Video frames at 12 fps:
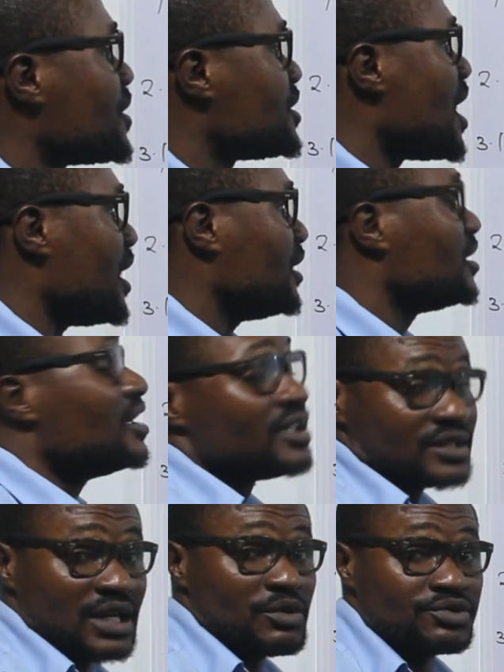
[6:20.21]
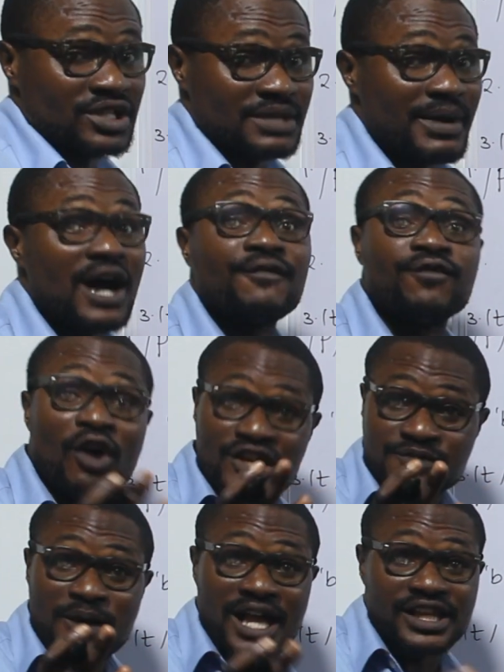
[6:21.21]
again. Now we talk about
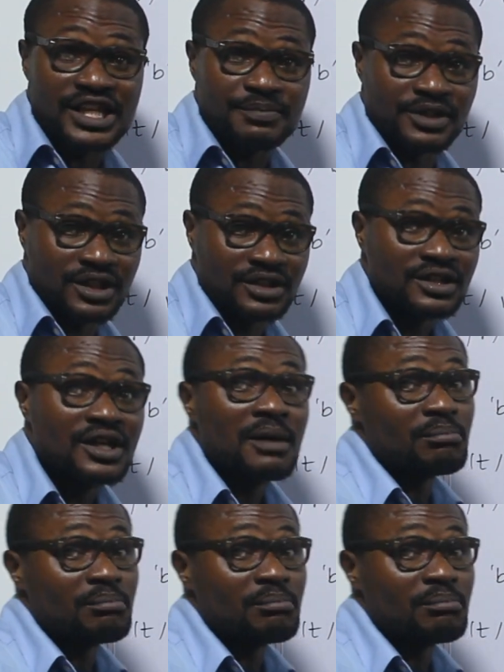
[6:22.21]
voice bilabial